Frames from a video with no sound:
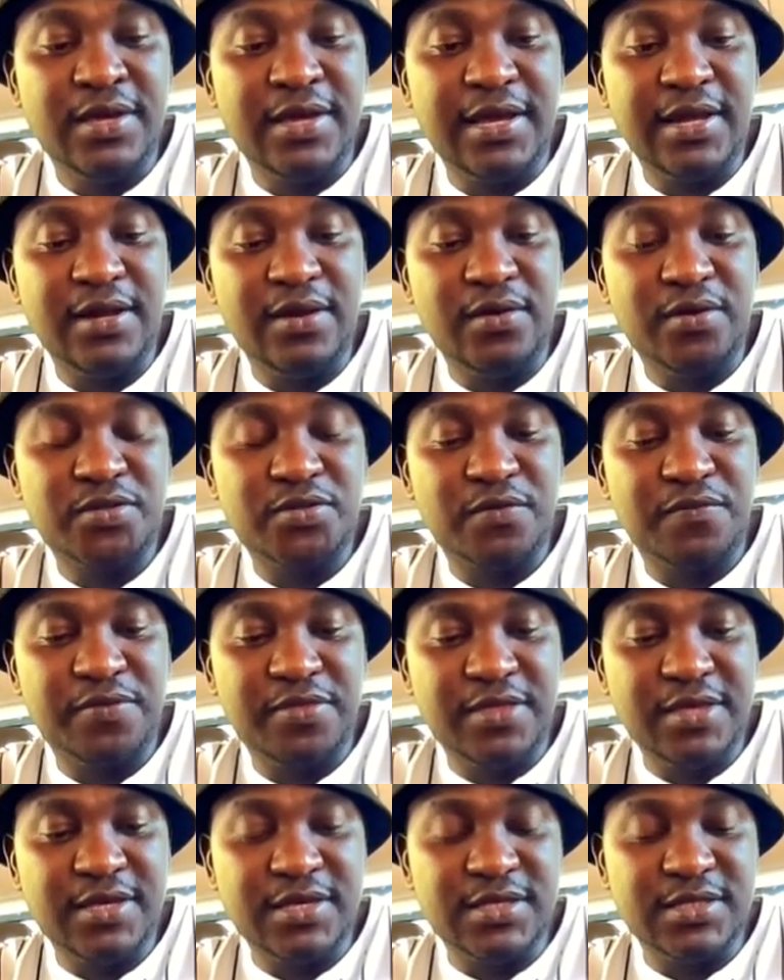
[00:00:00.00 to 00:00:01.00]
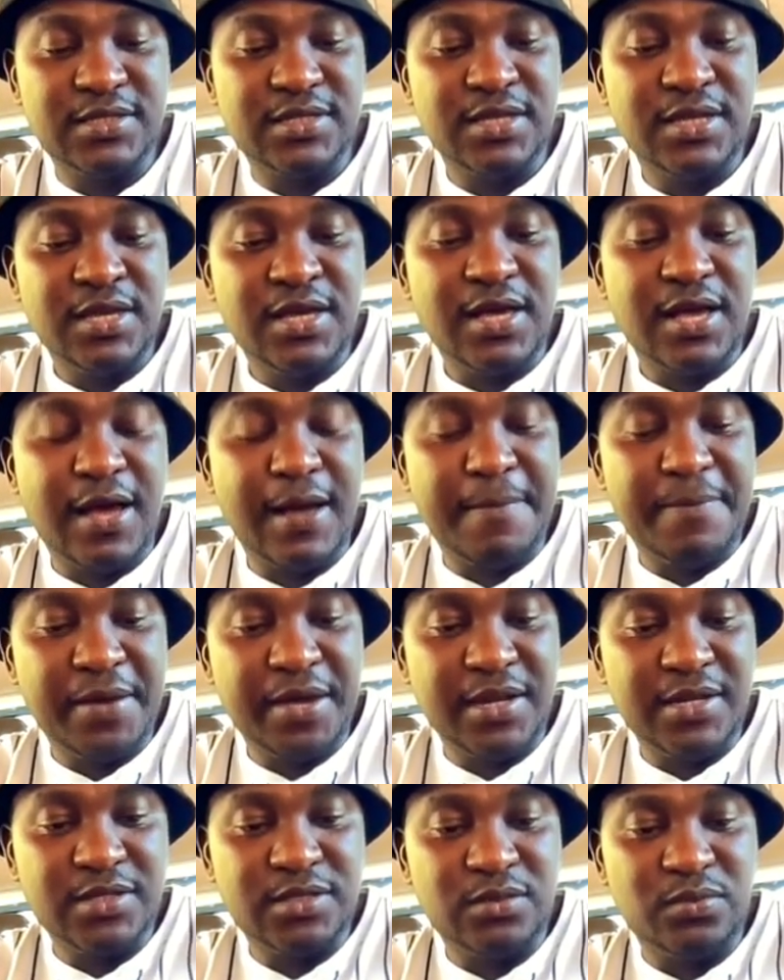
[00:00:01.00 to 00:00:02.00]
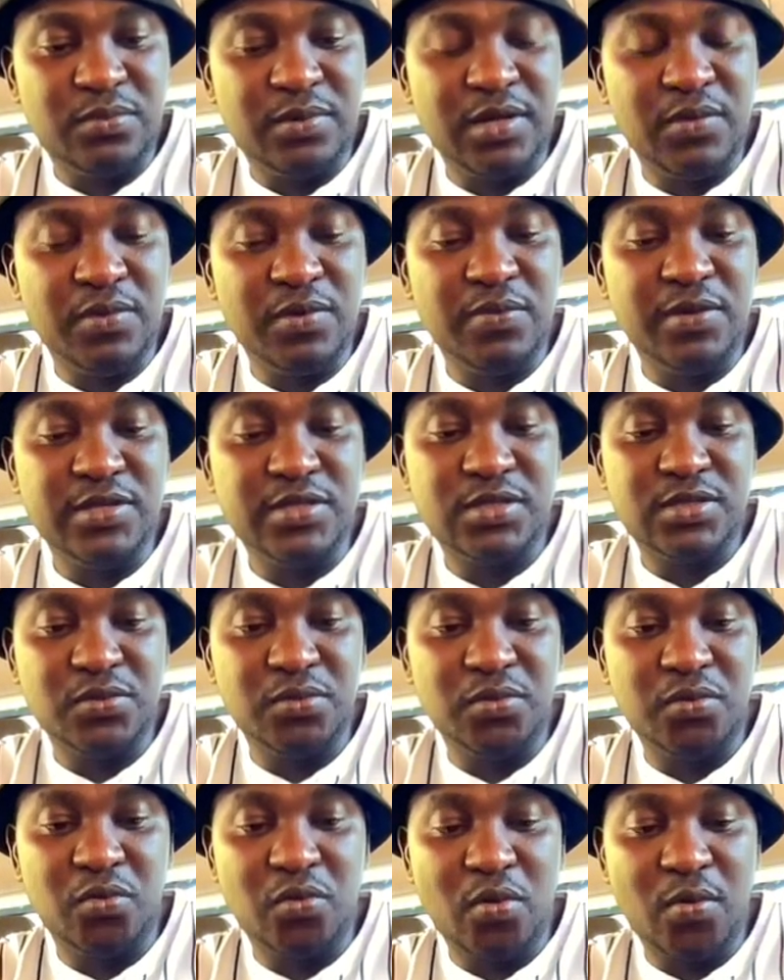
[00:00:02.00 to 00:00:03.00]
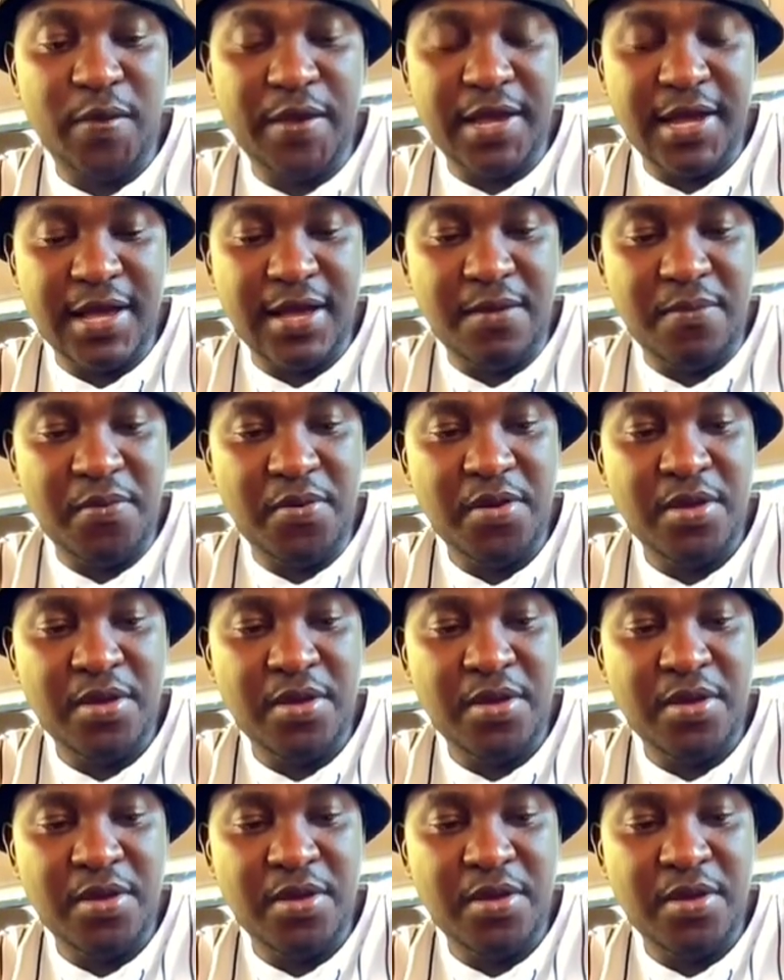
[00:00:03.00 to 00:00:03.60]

A lot of things happened when we were still growing up.